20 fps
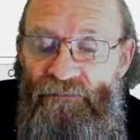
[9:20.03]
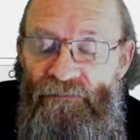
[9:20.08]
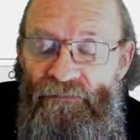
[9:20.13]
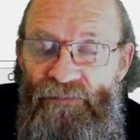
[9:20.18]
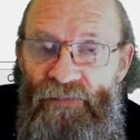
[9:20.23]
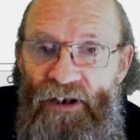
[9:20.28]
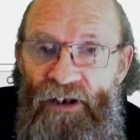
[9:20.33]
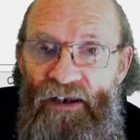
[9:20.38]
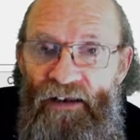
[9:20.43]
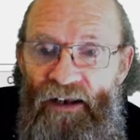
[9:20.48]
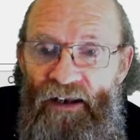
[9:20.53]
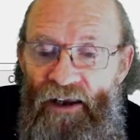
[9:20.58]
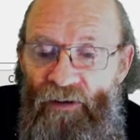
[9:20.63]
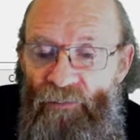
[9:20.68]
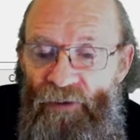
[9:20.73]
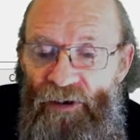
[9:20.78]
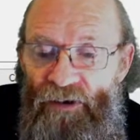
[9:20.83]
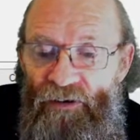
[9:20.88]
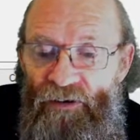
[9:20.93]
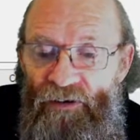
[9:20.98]
trigger
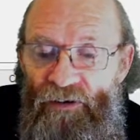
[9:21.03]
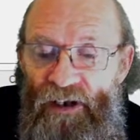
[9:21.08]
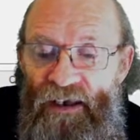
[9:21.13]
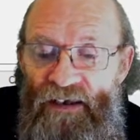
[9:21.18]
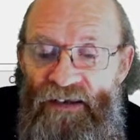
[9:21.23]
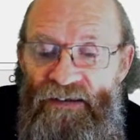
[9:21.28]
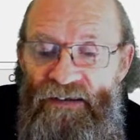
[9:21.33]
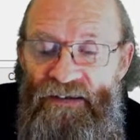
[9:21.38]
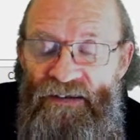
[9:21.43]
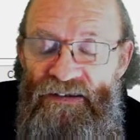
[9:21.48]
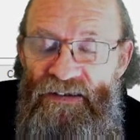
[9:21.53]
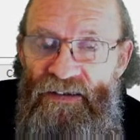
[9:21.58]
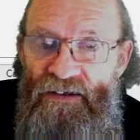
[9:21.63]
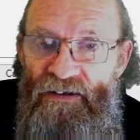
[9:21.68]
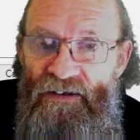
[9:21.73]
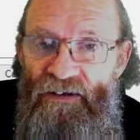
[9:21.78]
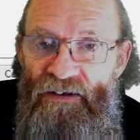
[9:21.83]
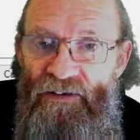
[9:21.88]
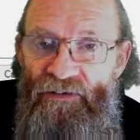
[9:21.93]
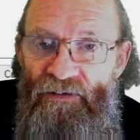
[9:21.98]
happening on
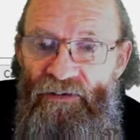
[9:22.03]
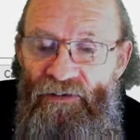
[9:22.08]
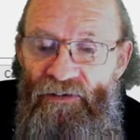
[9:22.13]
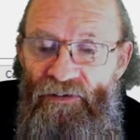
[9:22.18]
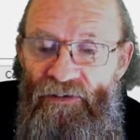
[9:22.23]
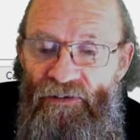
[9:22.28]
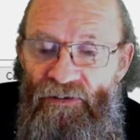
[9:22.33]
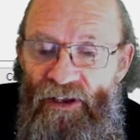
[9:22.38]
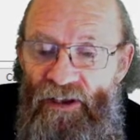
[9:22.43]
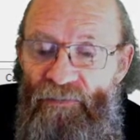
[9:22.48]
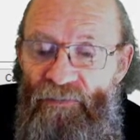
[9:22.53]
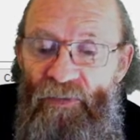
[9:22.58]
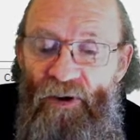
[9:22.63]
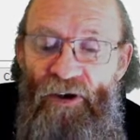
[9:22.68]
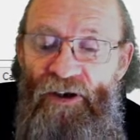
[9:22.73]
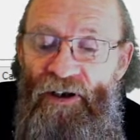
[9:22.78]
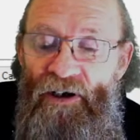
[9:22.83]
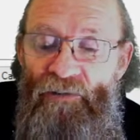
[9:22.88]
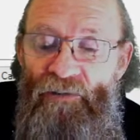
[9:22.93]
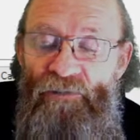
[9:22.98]
X0, that
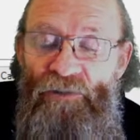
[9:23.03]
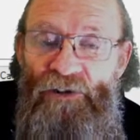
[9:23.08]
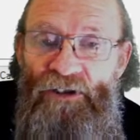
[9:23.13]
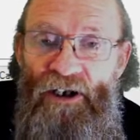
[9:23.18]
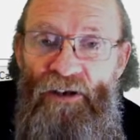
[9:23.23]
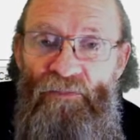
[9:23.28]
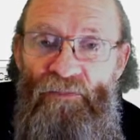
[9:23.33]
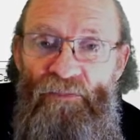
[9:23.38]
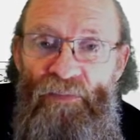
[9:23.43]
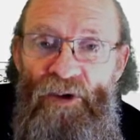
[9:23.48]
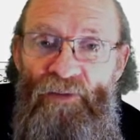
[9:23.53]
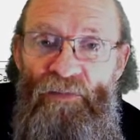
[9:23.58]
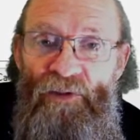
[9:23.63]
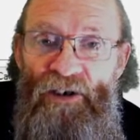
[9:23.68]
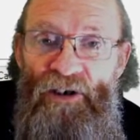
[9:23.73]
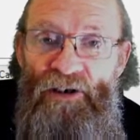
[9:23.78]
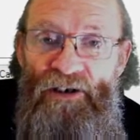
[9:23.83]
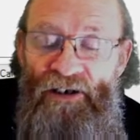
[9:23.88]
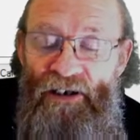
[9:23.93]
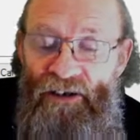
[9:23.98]
program will run
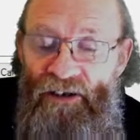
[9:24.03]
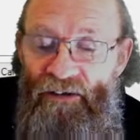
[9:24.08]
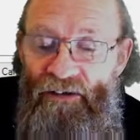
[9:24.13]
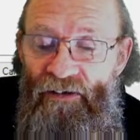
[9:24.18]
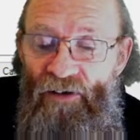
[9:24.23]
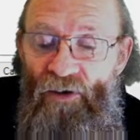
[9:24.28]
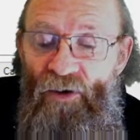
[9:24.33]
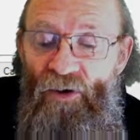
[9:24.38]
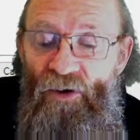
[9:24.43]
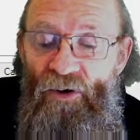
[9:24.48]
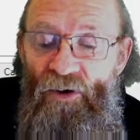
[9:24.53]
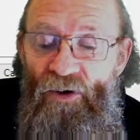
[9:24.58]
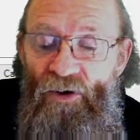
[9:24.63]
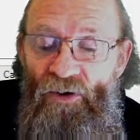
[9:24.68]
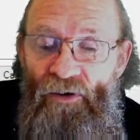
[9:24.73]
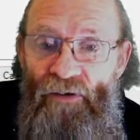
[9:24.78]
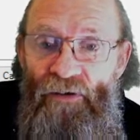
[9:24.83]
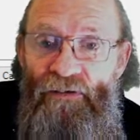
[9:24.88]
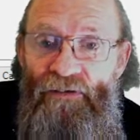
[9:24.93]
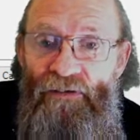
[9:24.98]
permanently
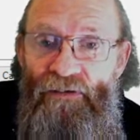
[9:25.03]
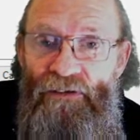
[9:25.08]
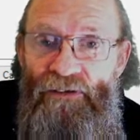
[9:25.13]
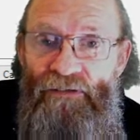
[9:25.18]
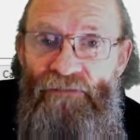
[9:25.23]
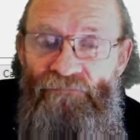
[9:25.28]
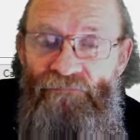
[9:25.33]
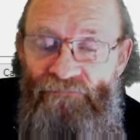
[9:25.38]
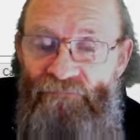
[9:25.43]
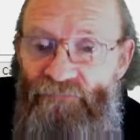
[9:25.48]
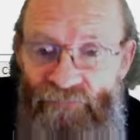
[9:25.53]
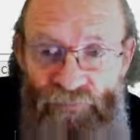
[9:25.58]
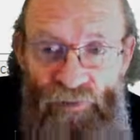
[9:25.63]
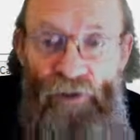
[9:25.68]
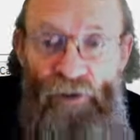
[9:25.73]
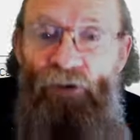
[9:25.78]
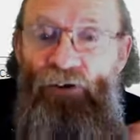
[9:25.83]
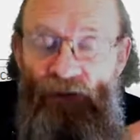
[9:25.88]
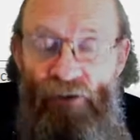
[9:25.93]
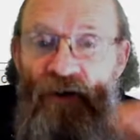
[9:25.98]
or
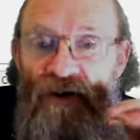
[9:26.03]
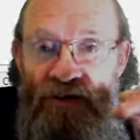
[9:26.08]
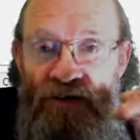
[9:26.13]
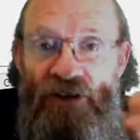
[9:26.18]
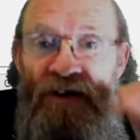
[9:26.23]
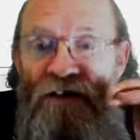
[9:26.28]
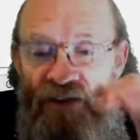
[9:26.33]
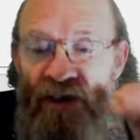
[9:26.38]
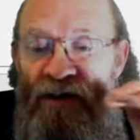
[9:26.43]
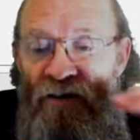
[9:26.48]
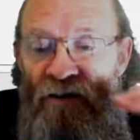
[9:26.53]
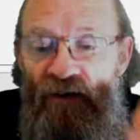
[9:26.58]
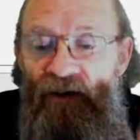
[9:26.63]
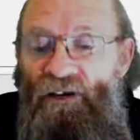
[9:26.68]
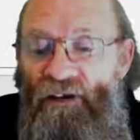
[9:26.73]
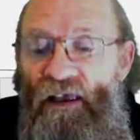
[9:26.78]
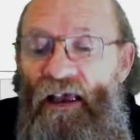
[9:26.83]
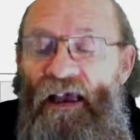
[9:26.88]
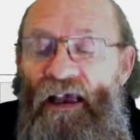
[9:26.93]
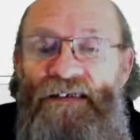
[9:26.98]

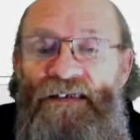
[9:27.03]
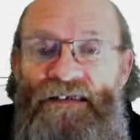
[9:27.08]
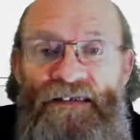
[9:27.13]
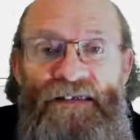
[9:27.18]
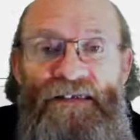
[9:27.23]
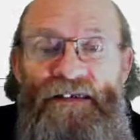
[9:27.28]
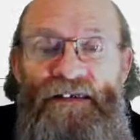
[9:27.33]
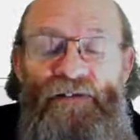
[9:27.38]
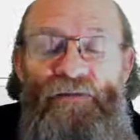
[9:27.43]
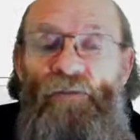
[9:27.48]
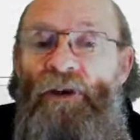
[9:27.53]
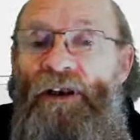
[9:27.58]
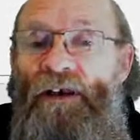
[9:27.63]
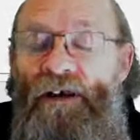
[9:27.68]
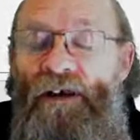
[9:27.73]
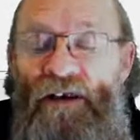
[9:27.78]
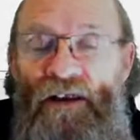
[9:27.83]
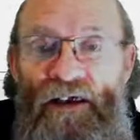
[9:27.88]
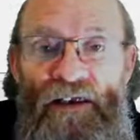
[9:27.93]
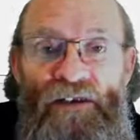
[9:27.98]
constantly as and
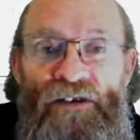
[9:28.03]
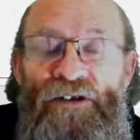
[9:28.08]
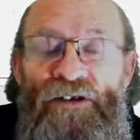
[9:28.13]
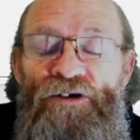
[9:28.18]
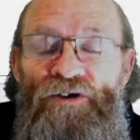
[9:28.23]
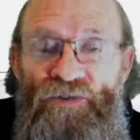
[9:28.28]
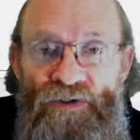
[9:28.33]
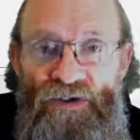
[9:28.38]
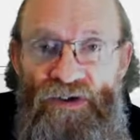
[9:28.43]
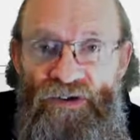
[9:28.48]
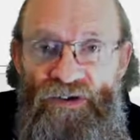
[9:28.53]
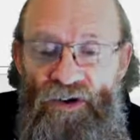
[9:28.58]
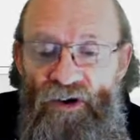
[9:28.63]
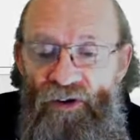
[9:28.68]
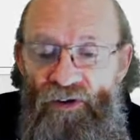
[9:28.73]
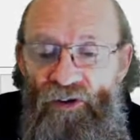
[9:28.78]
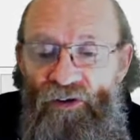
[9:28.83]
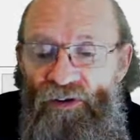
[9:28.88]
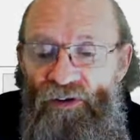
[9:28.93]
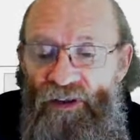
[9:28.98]
when it switches
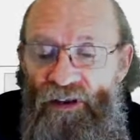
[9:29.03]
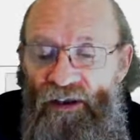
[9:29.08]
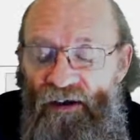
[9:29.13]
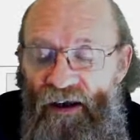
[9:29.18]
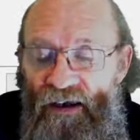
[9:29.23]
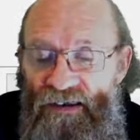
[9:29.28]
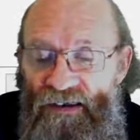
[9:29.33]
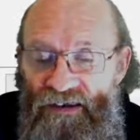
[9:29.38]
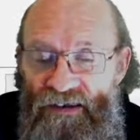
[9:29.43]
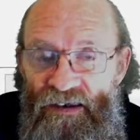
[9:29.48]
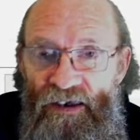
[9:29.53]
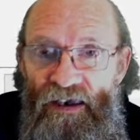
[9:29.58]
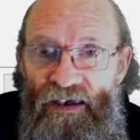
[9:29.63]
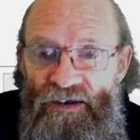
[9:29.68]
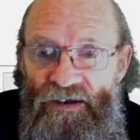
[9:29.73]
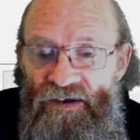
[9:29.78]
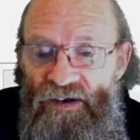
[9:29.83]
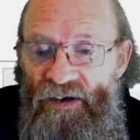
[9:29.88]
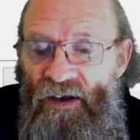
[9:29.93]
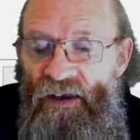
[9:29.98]
on the rising
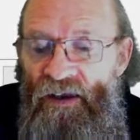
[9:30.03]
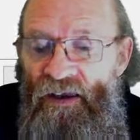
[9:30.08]
edge.